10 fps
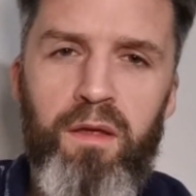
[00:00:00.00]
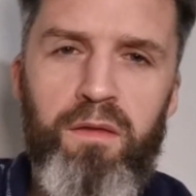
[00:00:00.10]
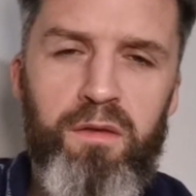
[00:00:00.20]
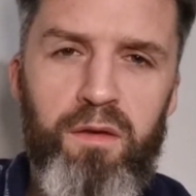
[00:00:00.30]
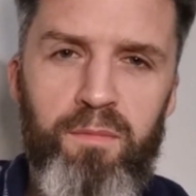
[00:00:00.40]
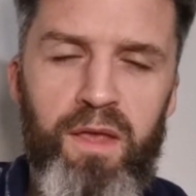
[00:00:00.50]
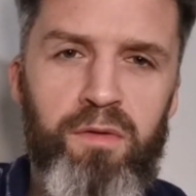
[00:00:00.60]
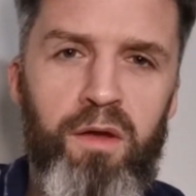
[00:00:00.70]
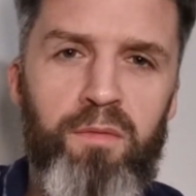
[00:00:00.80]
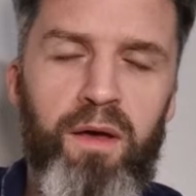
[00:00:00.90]
And you can
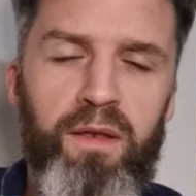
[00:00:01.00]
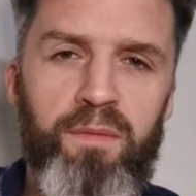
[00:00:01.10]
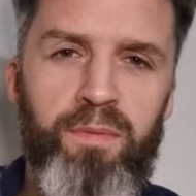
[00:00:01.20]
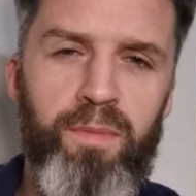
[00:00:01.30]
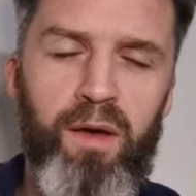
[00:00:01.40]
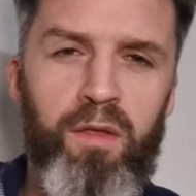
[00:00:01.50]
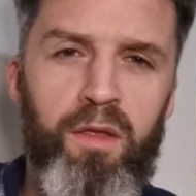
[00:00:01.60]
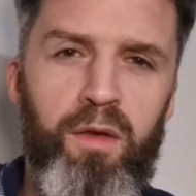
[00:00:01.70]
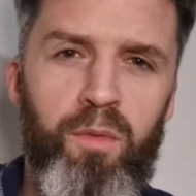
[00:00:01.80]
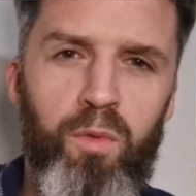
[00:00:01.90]
make your own mind up about
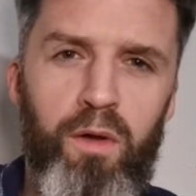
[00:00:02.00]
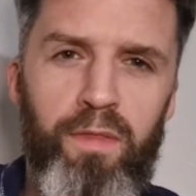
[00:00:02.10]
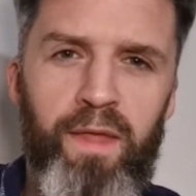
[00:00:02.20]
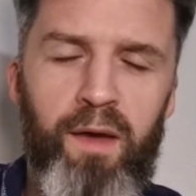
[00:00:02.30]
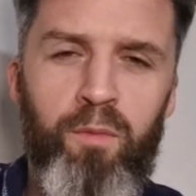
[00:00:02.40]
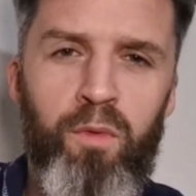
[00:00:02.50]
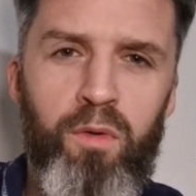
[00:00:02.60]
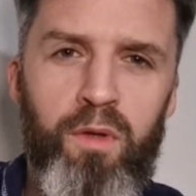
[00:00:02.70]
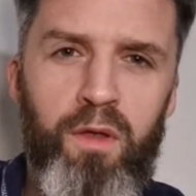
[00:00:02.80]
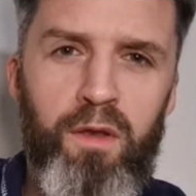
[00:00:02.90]
what that
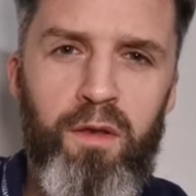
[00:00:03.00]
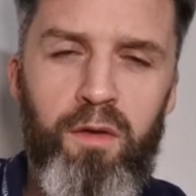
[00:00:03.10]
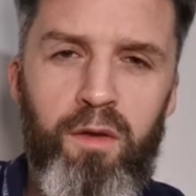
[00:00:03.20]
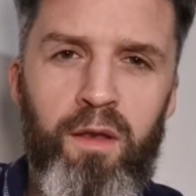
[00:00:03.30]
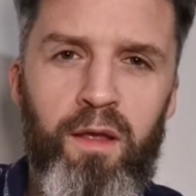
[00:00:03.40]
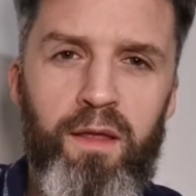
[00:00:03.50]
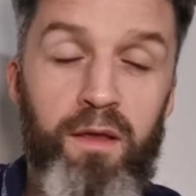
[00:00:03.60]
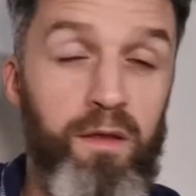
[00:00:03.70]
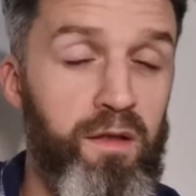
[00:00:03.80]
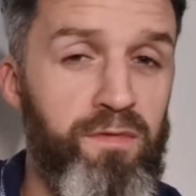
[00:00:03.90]
will look
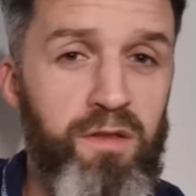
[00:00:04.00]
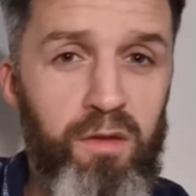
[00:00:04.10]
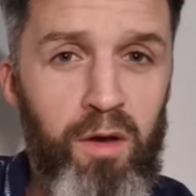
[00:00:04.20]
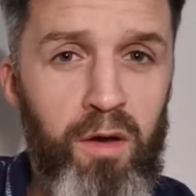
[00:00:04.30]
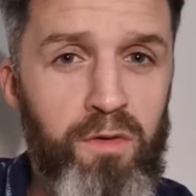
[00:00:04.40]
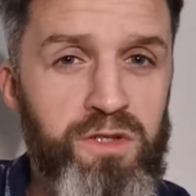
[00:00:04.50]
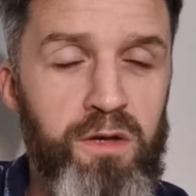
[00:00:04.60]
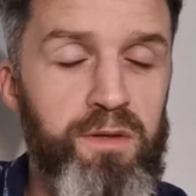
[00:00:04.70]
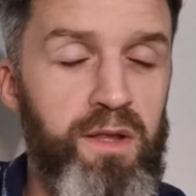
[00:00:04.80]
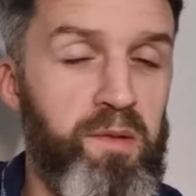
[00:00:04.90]
like. And I'd love to do a whole
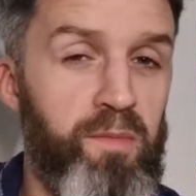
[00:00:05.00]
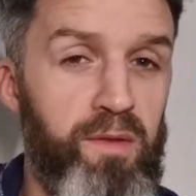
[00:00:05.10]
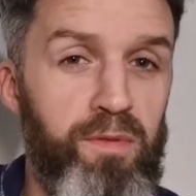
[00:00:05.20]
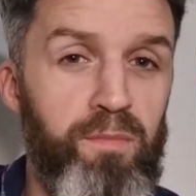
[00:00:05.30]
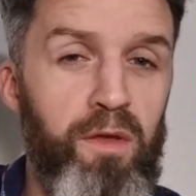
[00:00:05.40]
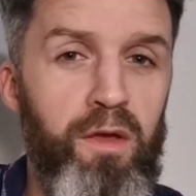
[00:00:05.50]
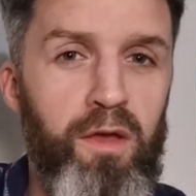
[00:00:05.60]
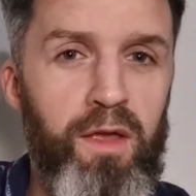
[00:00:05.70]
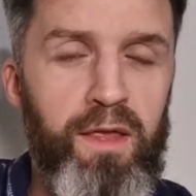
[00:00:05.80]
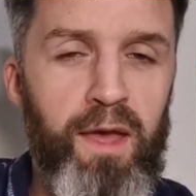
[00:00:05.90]
show on this and maybe
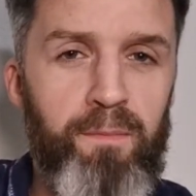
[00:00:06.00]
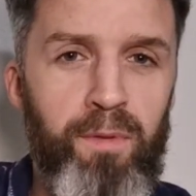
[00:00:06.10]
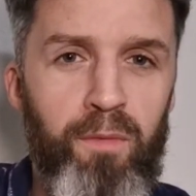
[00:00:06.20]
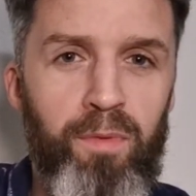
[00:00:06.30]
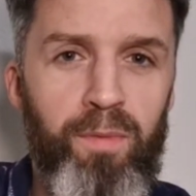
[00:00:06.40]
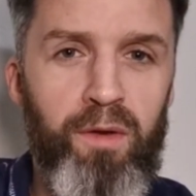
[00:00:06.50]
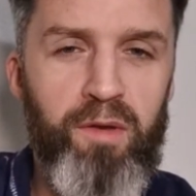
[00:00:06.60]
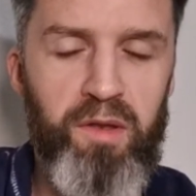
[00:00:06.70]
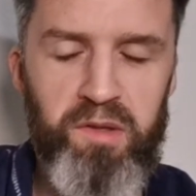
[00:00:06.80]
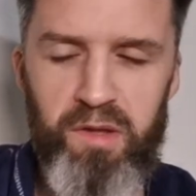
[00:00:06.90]
get Bob the
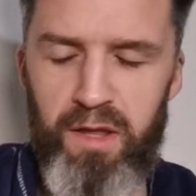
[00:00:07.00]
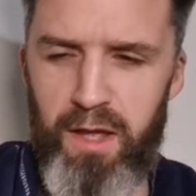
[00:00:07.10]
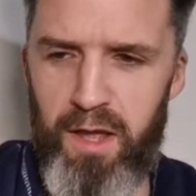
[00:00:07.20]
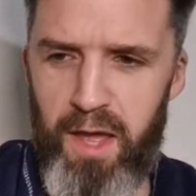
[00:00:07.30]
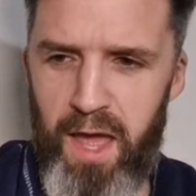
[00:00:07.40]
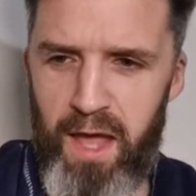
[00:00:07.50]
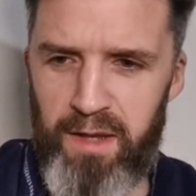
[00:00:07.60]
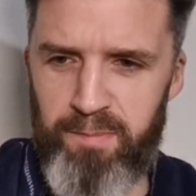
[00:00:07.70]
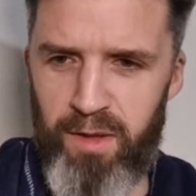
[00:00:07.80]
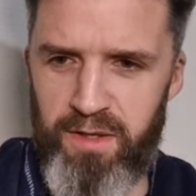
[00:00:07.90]
Builder's
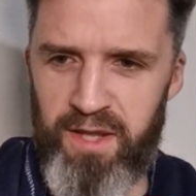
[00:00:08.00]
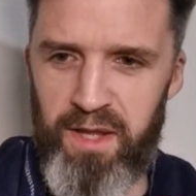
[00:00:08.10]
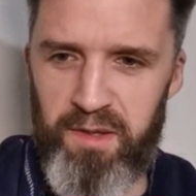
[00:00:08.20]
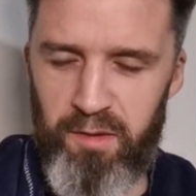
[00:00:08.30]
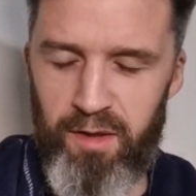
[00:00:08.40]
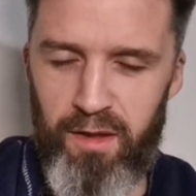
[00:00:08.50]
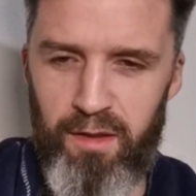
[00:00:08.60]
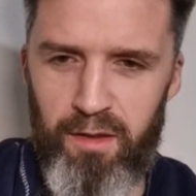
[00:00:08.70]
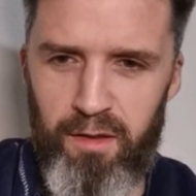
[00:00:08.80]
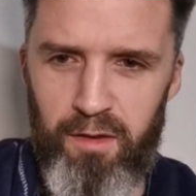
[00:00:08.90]
expertise on it,
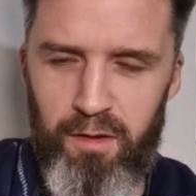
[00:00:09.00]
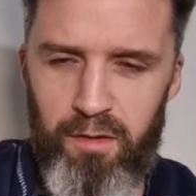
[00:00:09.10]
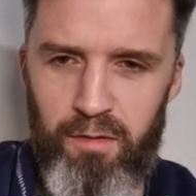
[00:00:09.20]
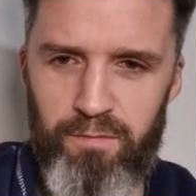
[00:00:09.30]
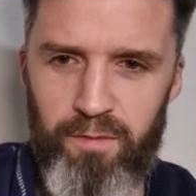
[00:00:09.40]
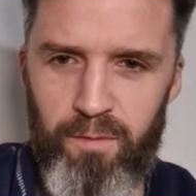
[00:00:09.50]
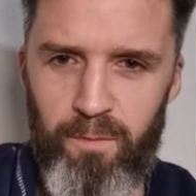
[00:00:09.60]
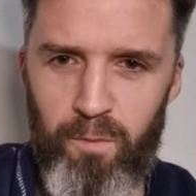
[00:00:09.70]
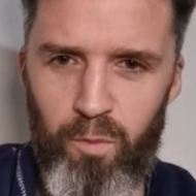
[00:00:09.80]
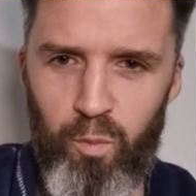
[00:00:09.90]
of
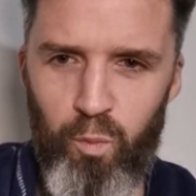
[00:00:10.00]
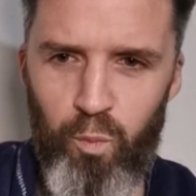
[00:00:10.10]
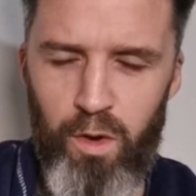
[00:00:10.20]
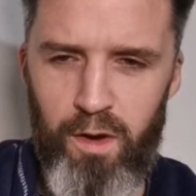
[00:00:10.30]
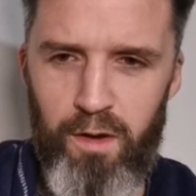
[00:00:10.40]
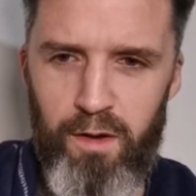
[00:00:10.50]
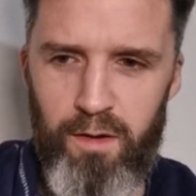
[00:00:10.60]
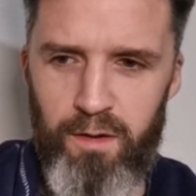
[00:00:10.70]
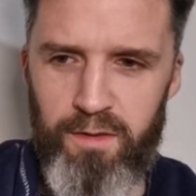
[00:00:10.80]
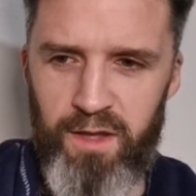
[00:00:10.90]
what
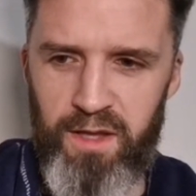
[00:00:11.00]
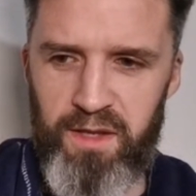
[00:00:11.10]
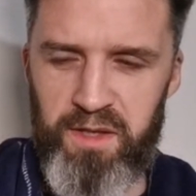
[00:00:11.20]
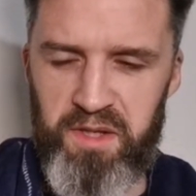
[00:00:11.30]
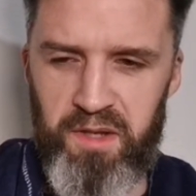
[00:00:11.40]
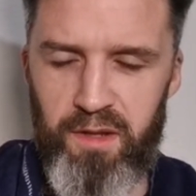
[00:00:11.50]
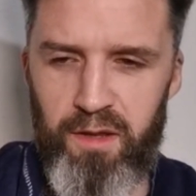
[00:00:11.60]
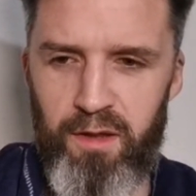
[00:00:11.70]
are these